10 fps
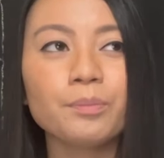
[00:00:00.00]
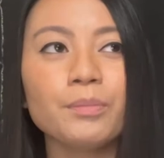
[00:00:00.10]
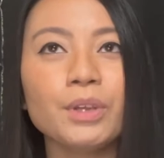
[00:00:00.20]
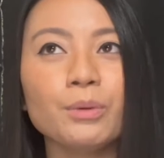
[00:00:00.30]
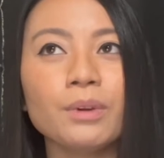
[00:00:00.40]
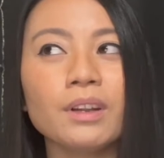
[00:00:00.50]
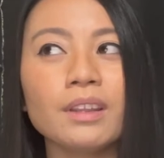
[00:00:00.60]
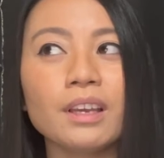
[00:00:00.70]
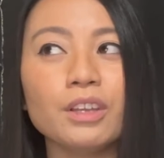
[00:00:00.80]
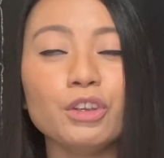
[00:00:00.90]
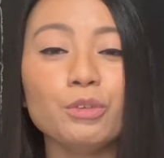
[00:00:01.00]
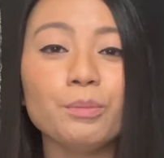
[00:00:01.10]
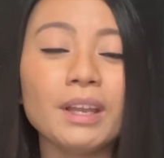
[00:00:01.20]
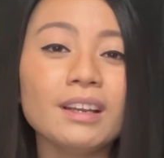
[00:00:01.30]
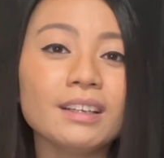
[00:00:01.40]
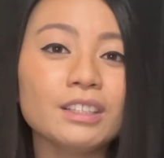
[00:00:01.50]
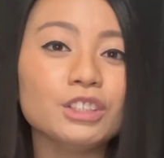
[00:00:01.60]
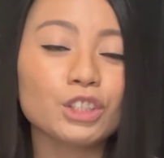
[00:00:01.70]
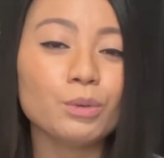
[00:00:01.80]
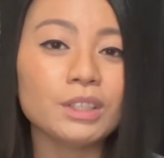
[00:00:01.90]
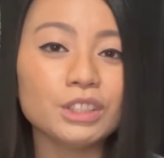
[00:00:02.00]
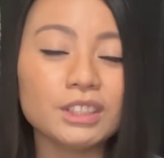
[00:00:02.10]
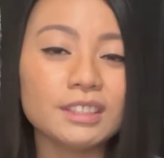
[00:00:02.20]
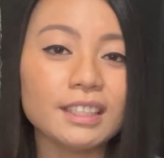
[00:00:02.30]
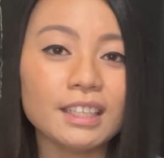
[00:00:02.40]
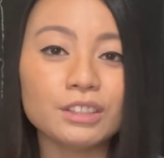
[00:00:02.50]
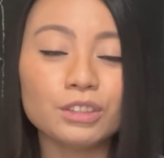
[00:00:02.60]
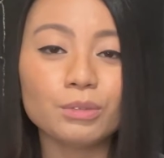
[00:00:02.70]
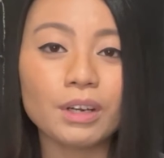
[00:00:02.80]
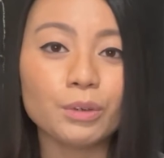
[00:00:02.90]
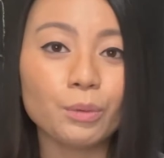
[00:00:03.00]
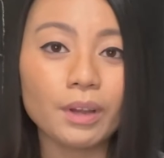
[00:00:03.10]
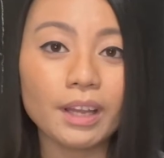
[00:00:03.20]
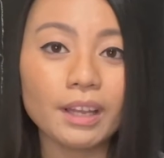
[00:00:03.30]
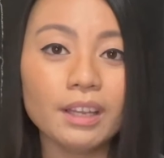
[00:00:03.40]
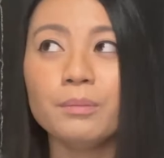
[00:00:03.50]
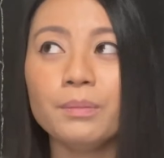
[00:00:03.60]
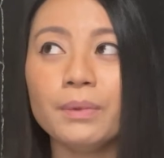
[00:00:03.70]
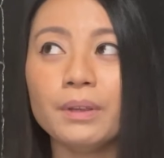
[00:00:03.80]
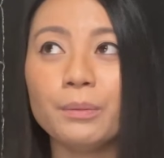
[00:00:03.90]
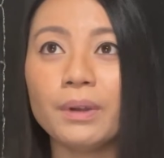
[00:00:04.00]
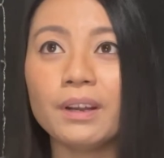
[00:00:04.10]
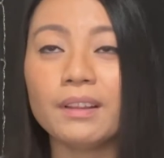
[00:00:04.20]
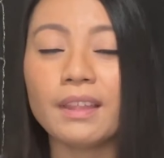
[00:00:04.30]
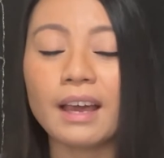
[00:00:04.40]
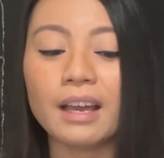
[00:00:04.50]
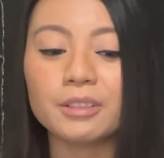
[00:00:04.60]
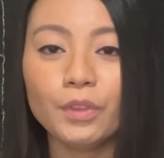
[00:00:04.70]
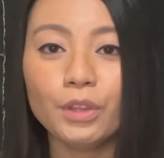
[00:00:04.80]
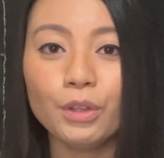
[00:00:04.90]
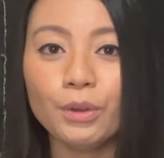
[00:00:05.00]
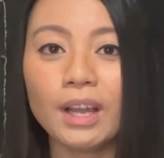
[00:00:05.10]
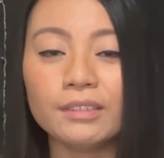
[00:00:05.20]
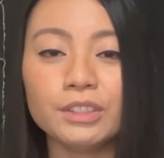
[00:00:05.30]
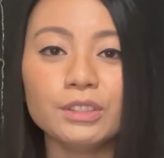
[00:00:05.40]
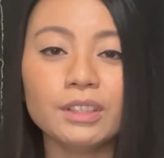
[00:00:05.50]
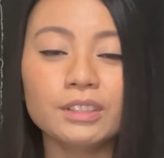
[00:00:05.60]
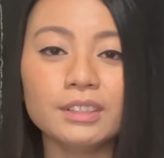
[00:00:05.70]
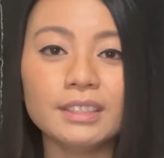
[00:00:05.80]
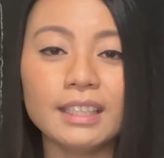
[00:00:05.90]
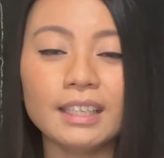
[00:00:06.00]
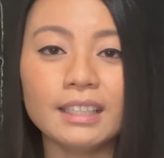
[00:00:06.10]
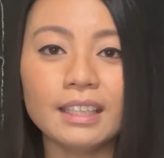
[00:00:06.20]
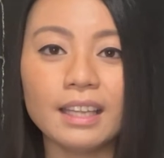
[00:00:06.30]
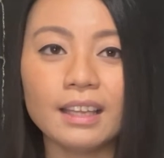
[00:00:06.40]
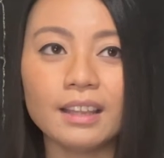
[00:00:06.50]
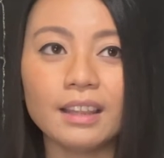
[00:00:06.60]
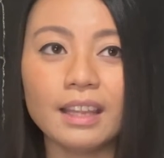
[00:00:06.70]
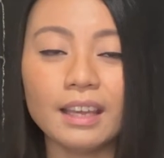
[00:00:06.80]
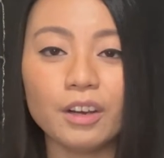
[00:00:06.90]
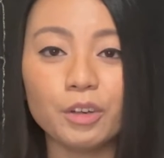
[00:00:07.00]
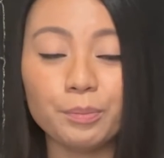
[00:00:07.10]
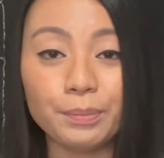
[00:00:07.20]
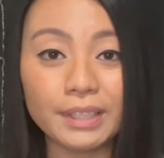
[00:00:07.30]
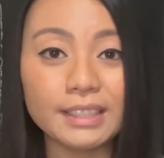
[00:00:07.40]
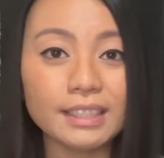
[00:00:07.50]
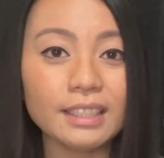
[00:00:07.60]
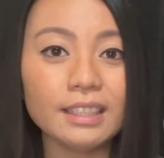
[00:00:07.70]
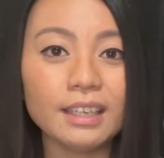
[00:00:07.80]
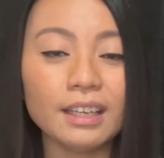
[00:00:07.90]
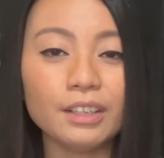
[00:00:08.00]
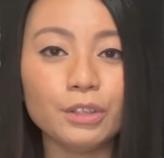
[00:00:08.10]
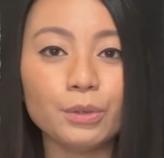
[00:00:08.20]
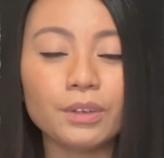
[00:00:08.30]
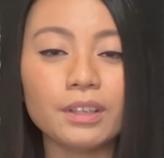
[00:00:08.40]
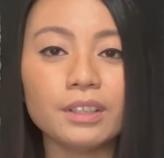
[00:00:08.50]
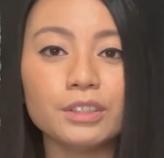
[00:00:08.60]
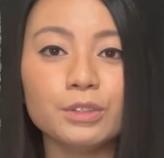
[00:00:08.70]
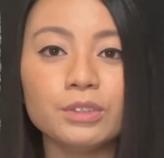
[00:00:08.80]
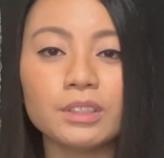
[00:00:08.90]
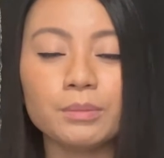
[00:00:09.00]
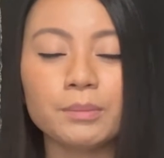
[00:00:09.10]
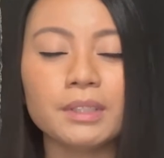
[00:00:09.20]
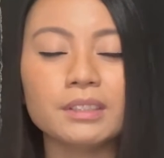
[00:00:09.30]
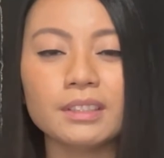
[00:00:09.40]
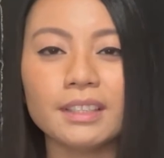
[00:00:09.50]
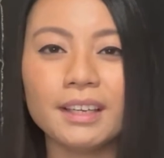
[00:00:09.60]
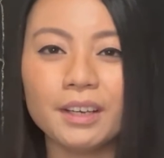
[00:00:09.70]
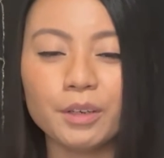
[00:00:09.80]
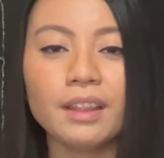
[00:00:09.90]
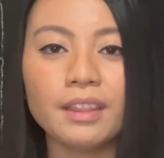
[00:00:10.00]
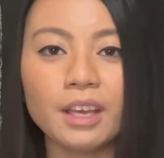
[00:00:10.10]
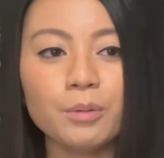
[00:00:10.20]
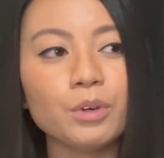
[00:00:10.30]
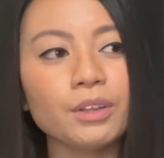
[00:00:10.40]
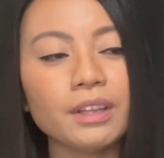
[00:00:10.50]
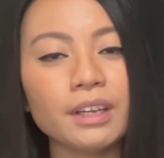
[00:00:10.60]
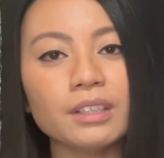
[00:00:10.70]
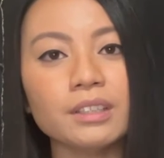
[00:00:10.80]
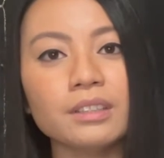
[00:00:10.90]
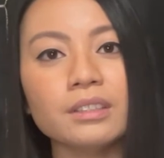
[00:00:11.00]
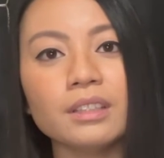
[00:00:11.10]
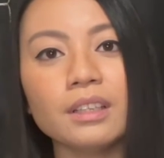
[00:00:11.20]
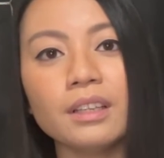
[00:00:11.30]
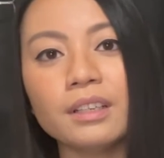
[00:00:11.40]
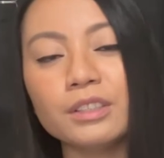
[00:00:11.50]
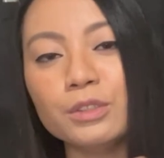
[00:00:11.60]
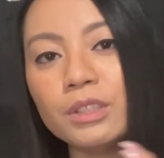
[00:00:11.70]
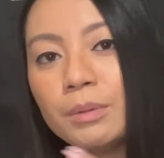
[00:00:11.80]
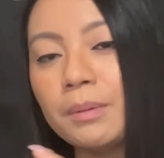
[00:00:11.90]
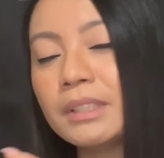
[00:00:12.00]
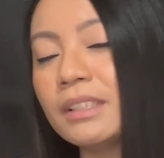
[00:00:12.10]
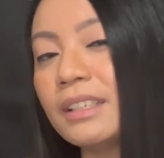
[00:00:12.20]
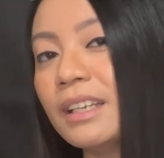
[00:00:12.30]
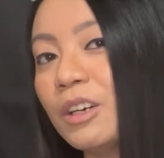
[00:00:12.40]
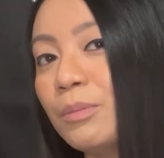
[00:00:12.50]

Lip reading: Be aware that you may not get your questions answered right away. Be aware that you have to understand that they are busy and you are there to supplementally help them while they are there to supplementally help